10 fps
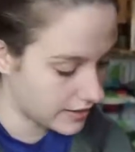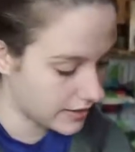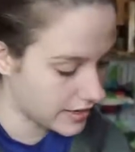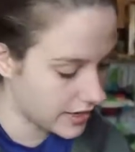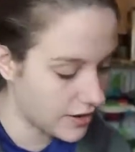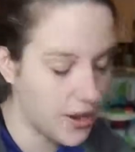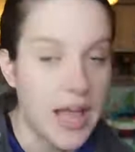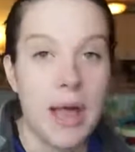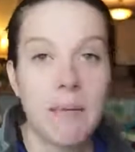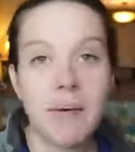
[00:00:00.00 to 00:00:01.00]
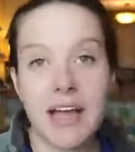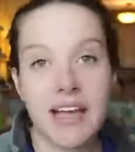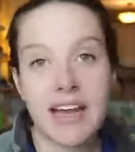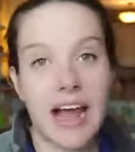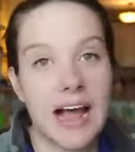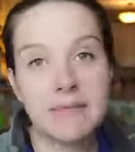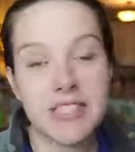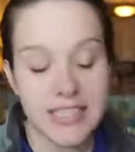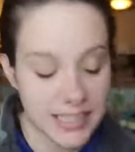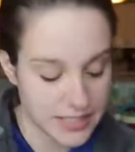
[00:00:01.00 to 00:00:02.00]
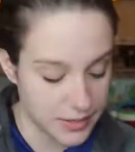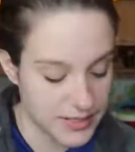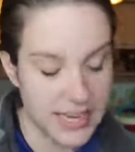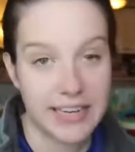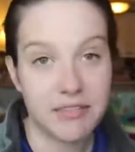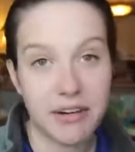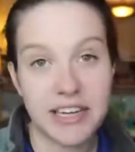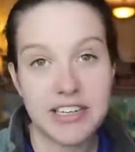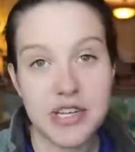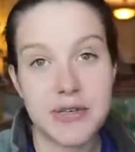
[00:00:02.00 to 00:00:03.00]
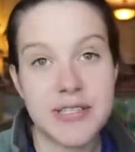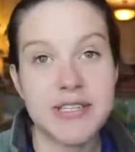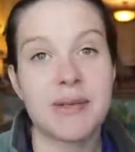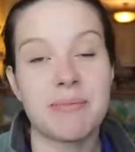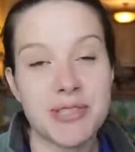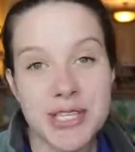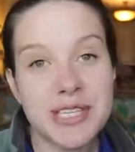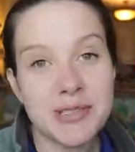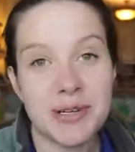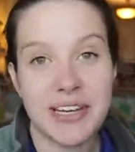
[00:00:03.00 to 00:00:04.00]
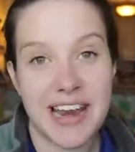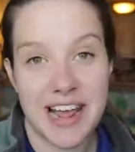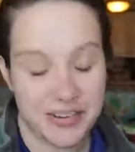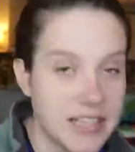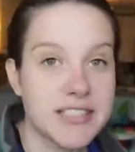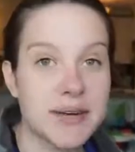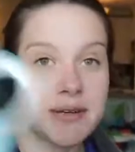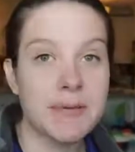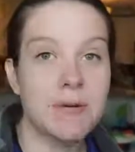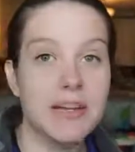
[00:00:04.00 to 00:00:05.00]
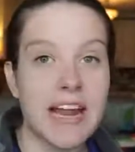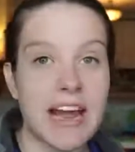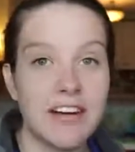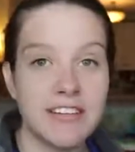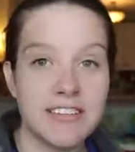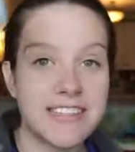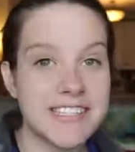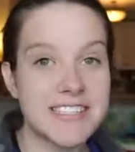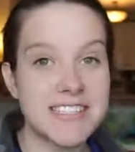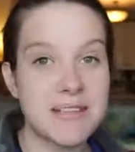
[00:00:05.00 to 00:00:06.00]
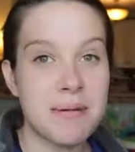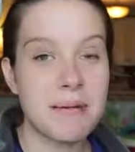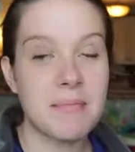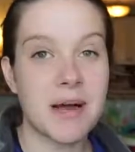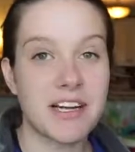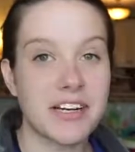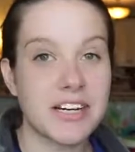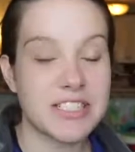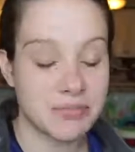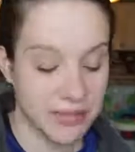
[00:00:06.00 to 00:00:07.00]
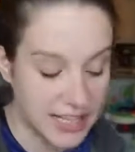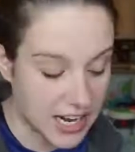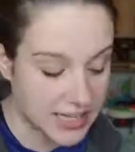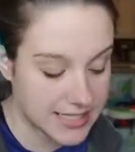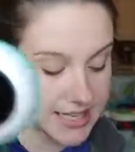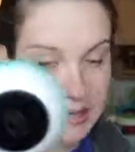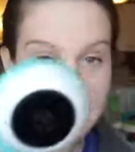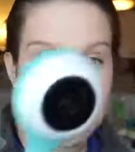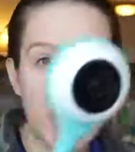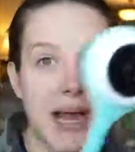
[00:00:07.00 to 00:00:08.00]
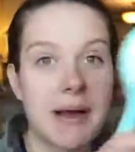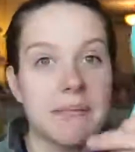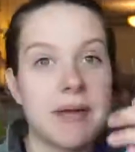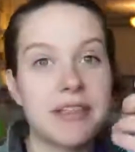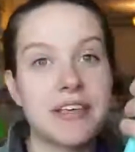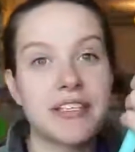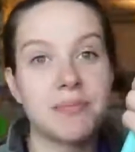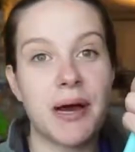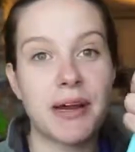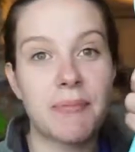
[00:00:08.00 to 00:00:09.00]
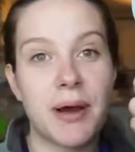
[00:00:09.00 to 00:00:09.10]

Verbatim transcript: there you go. But I'm just like so excited and ready to use it, so I'm just gonna do it now. So when you pull it out, this is the baby monitor. It's really awesome. This bottom